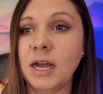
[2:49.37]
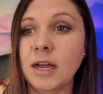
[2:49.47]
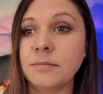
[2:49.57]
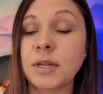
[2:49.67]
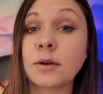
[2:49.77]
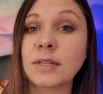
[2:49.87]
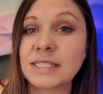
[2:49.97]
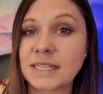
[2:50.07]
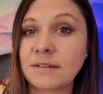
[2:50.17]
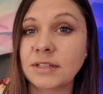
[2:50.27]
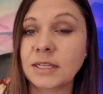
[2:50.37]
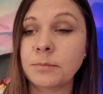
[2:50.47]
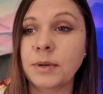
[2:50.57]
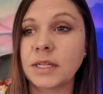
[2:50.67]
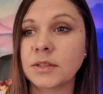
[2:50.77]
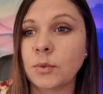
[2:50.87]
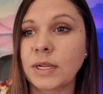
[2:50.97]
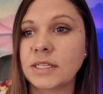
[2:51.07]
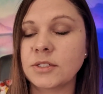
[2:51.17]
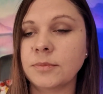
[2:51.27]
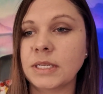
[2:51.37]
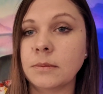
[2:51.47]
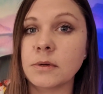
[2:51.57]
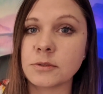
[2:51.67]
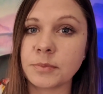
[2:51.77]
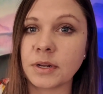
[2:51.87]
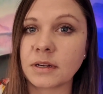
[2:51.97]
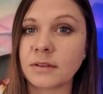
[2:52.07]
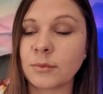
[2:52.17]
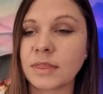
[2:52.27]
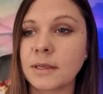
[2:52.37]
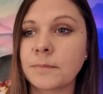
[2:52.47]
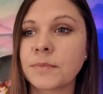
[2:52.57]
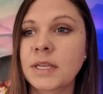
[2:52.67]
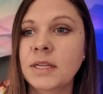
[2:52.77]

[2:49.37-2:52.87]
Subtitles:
not only safely, but the way to be most productive with them.